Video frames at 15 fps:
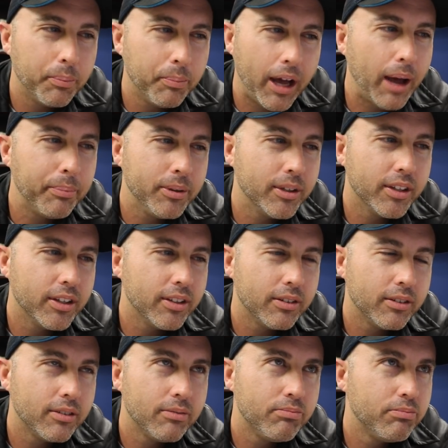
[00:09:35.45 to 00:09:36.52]

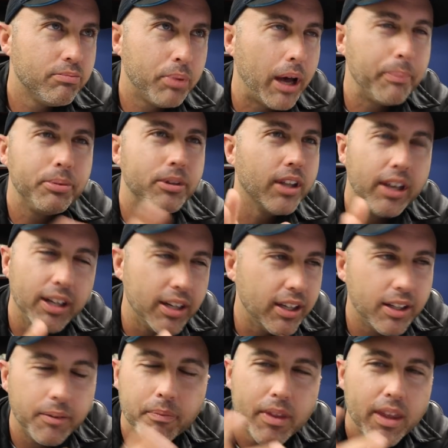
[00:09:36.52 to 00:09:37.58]

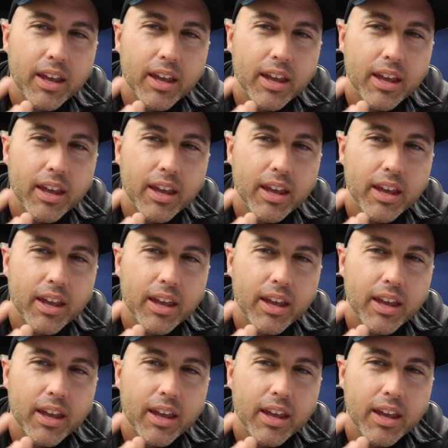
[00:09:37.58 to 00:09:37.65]
populated